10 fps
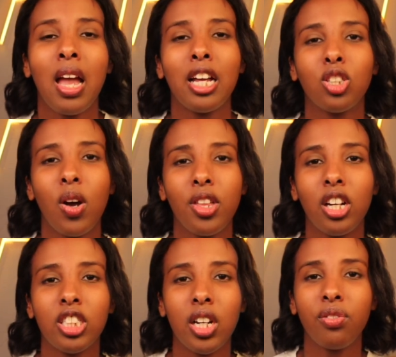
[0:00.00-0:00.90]
And so I
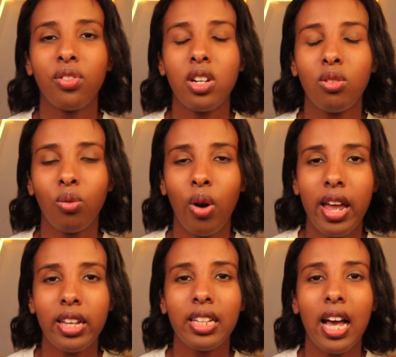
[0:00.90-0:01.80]
thought Jeffrey
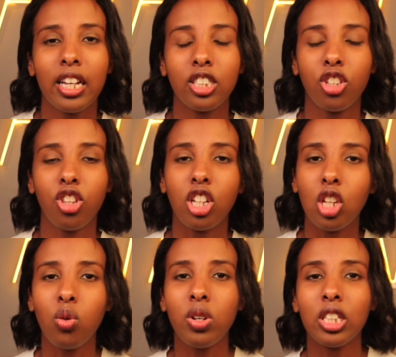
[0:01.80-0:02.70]
Wright as
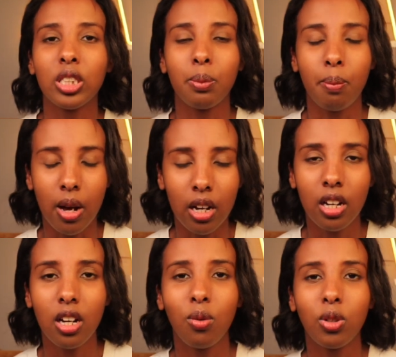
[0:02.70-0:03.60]
Thelonious Monk
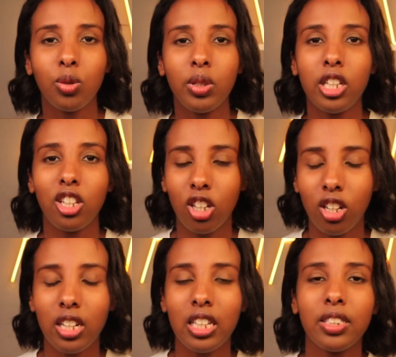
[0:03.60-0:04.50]
was really
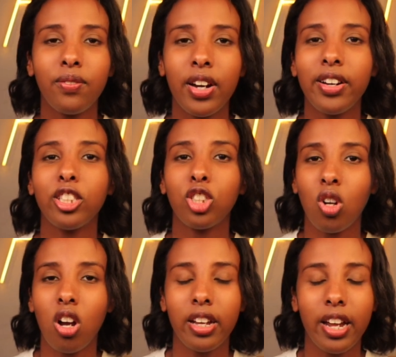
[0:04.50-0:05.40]
good. He's a very
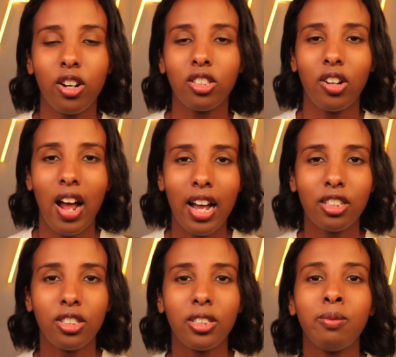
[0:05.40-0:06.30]
strong character
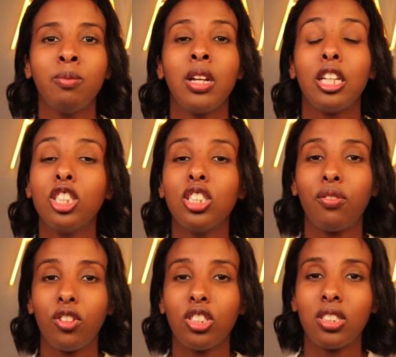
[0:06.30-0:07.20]
actor. And this is the
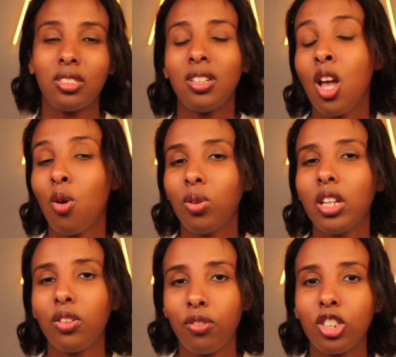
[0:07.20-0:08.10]
first, well,
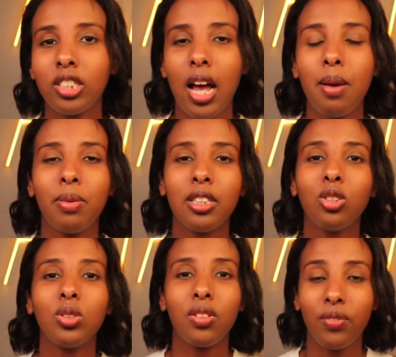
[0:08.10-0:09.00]
not the first time, but
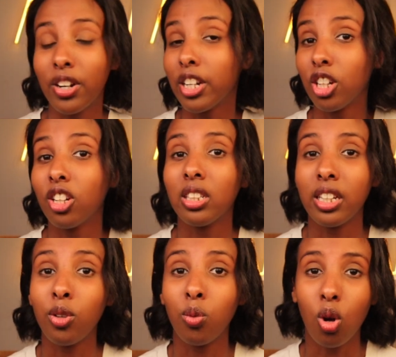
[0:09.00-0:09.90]
this was a very good
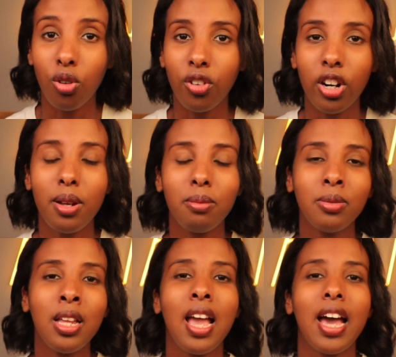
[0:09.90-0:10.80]
lead role for him.
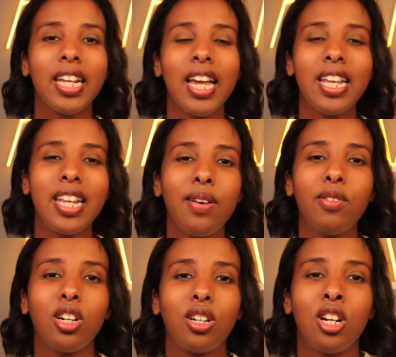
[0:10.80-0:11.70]
And again, it
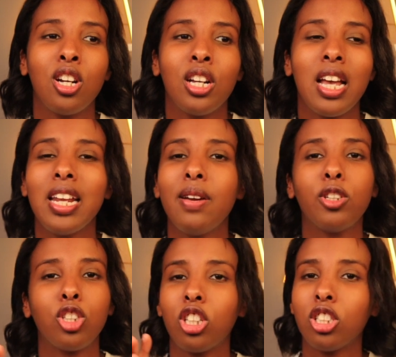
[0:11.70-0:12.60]
never
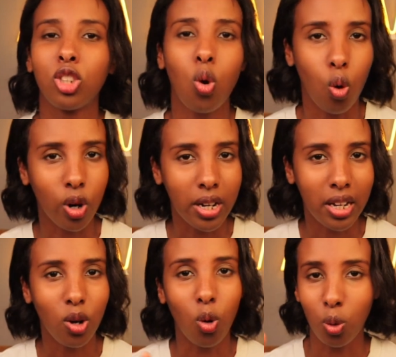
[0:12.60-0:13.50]
turns
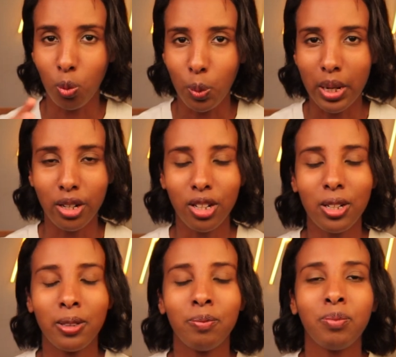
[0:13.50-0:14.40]
corny or weird.